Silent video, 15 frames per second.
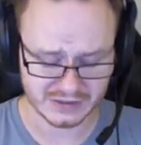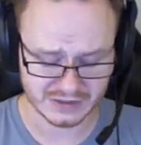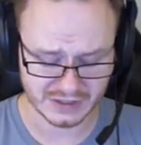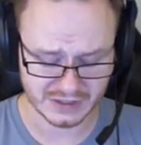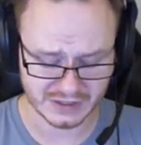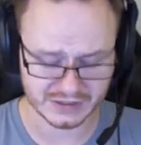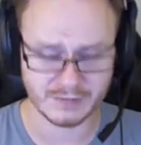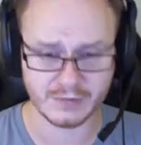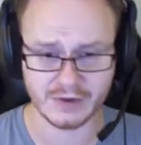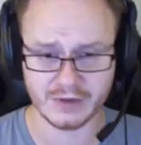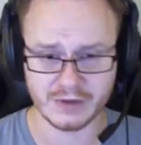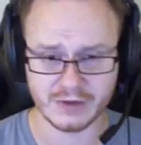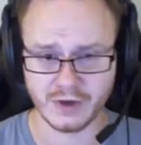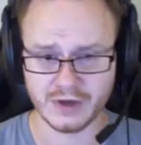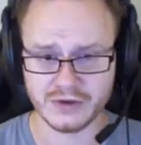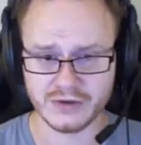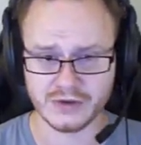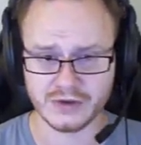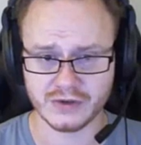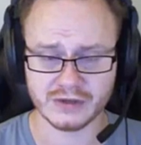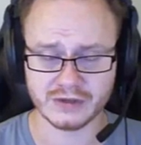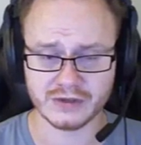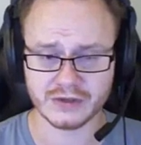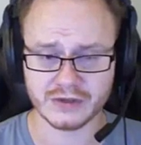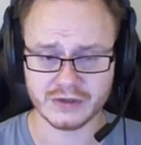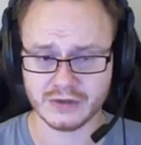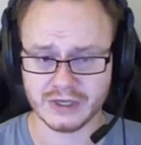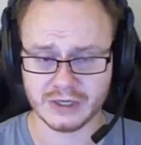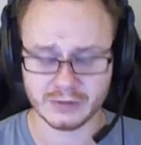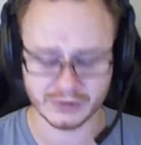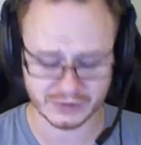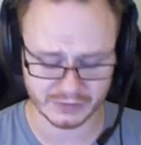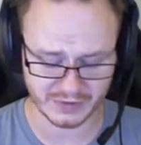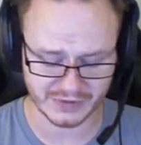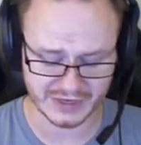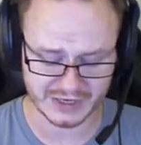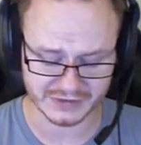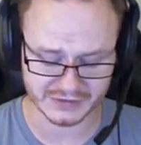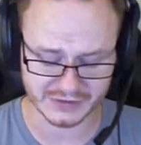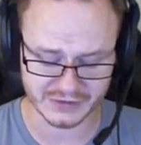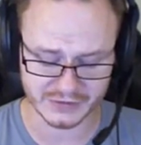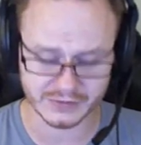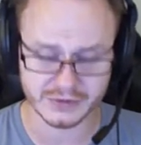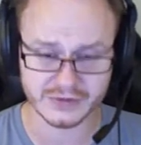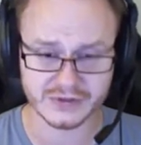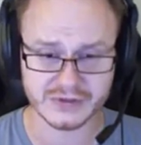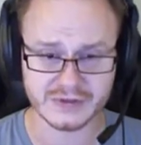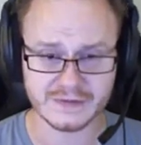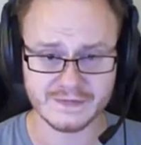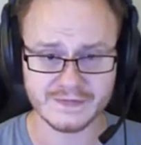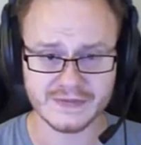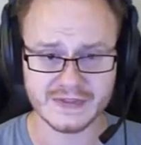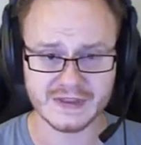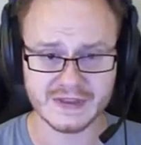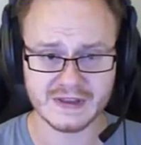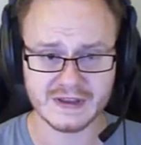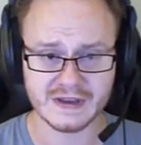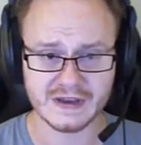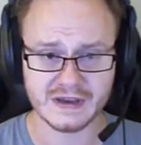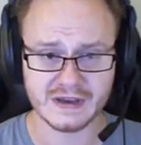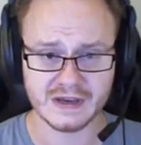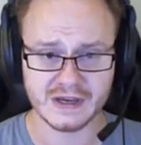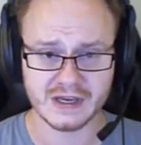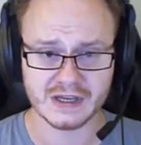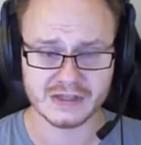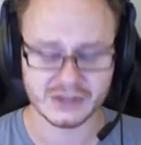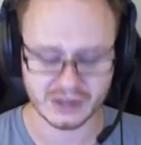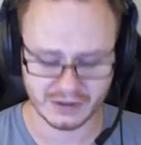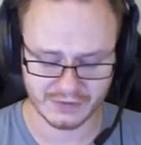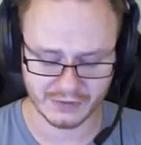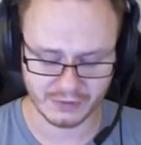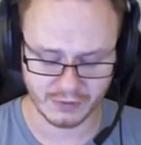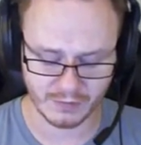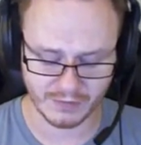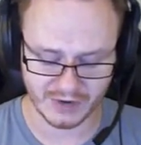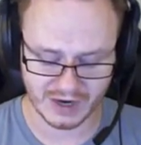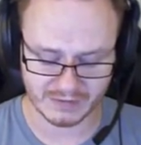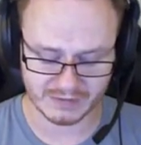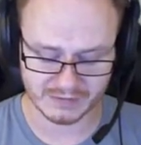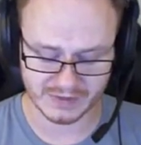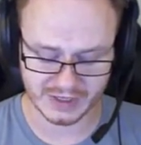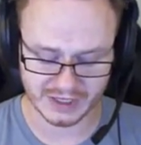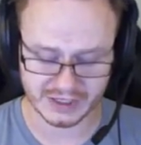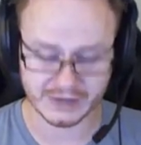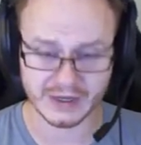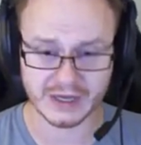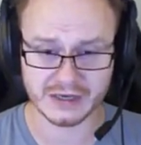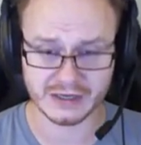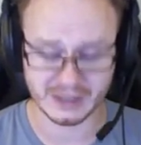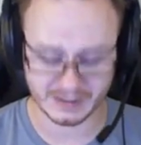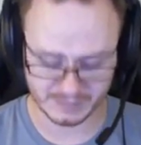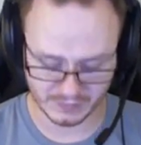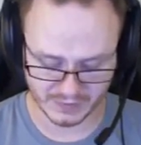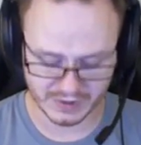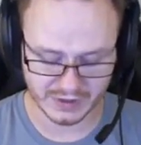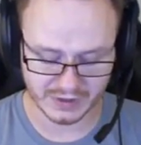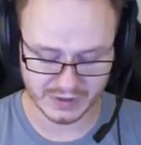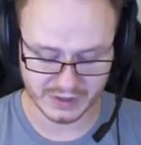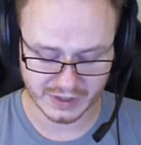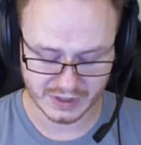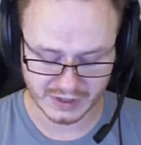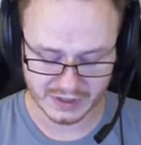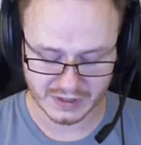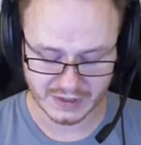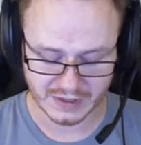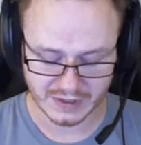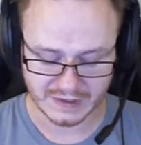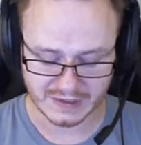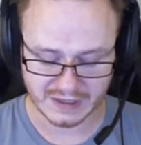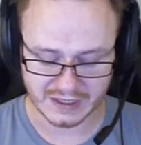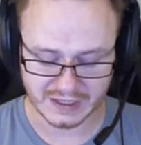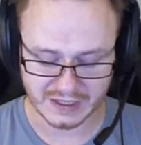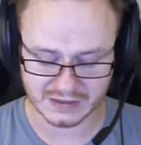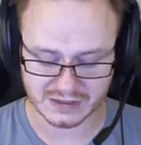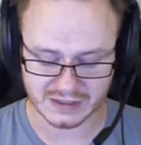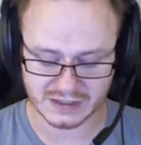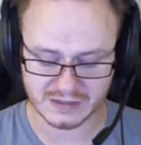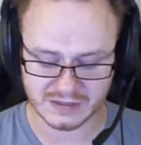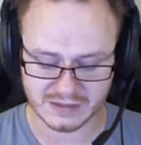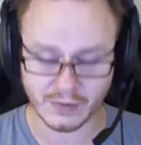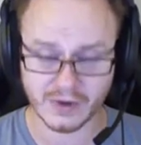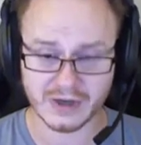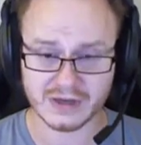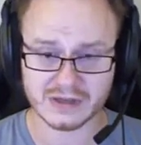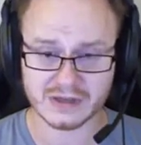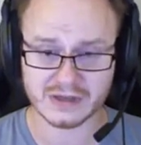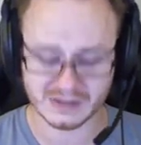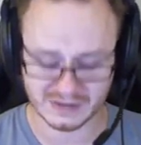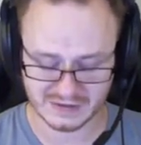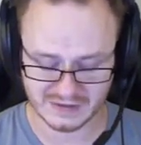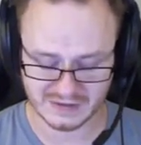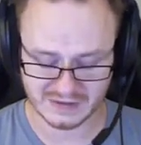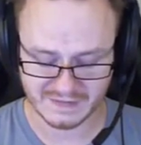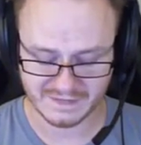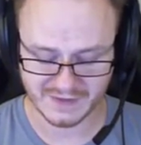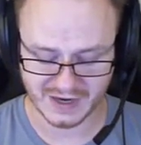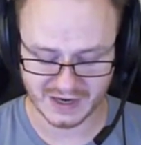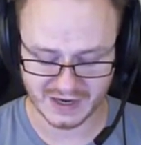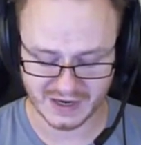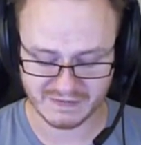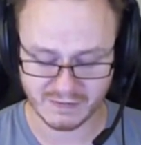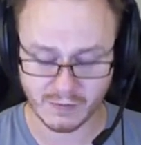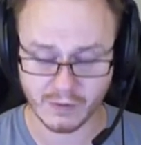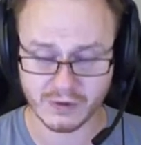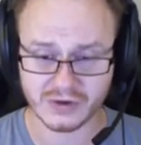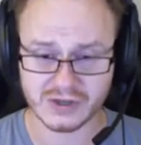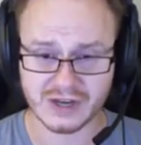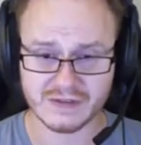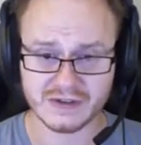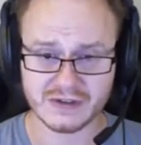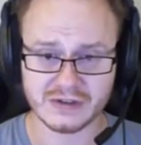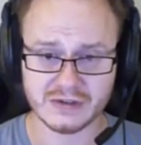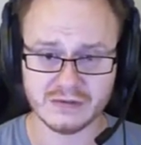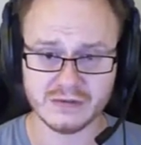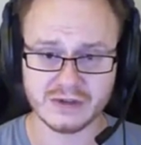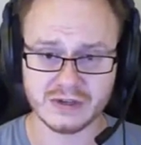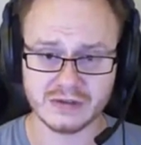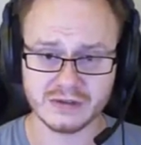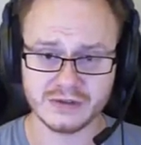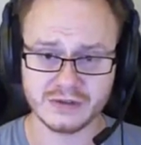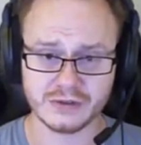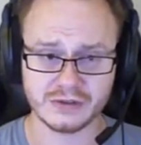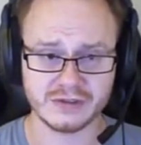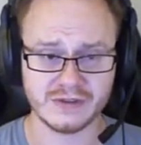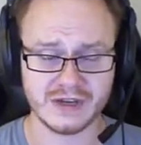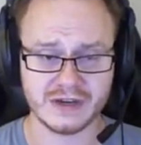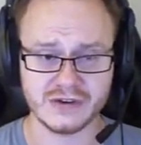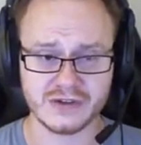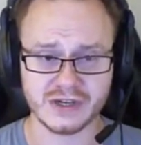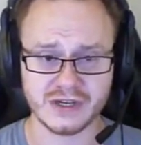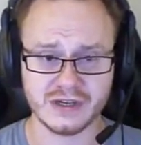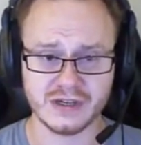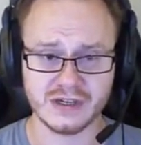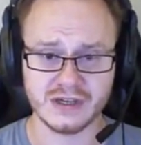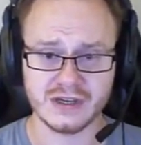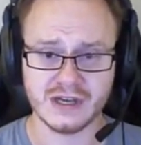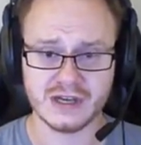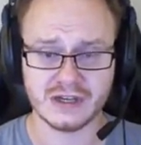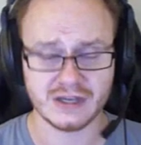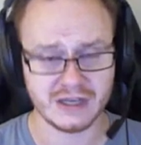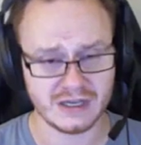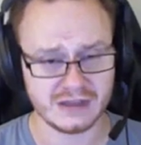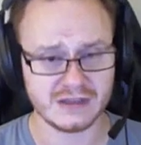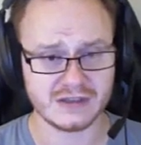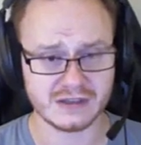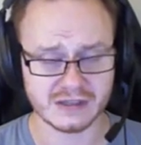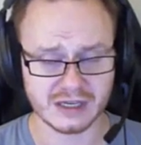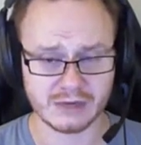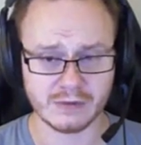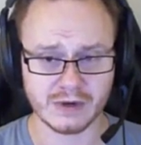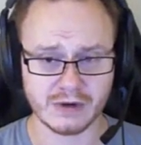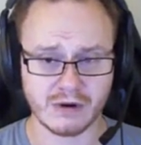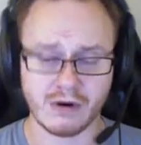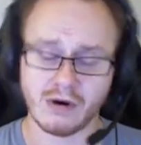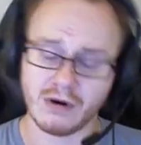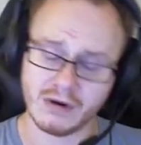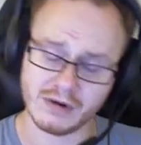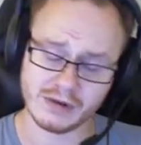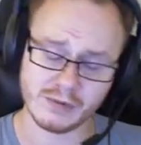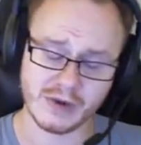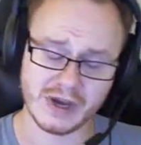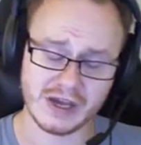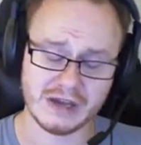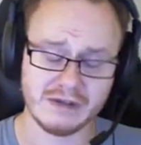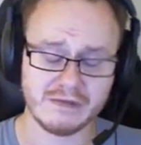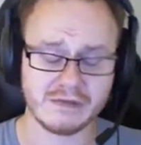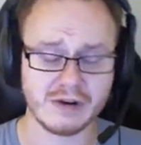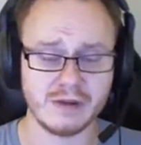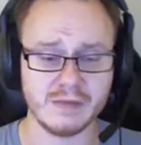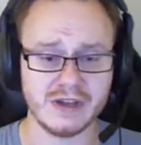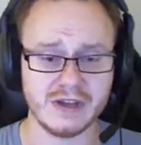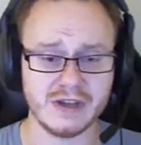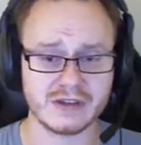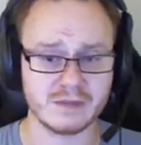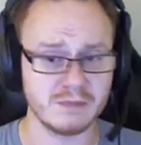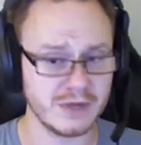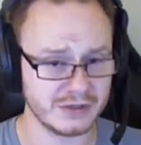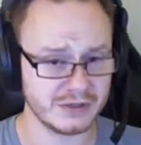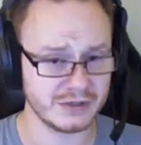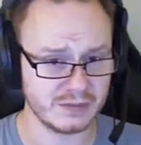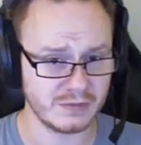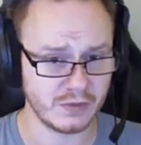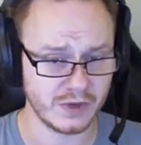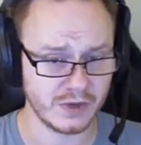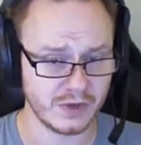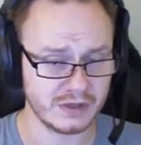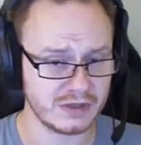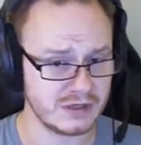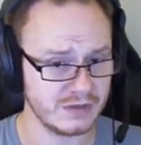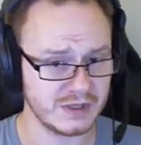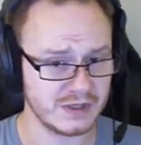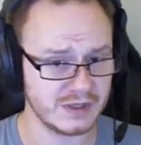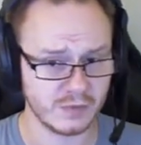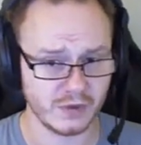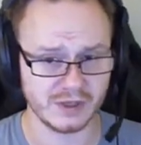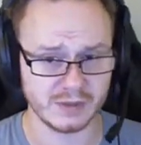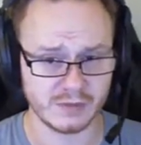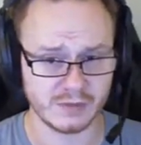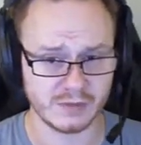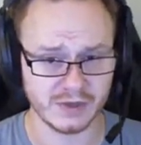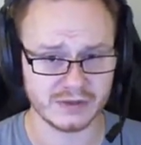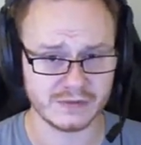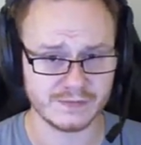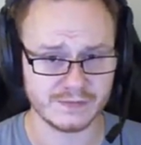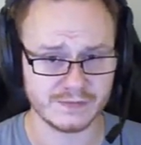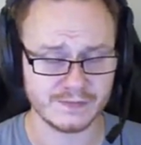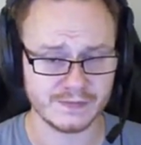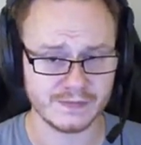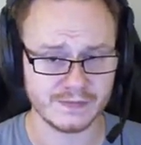This ends up with 1 kilojoule equal to 1,000 joules. Solve the whole problem, and you end up with 18.5472 kilojoules of energy to heat this liquid all the way from its melting point to its boiling point.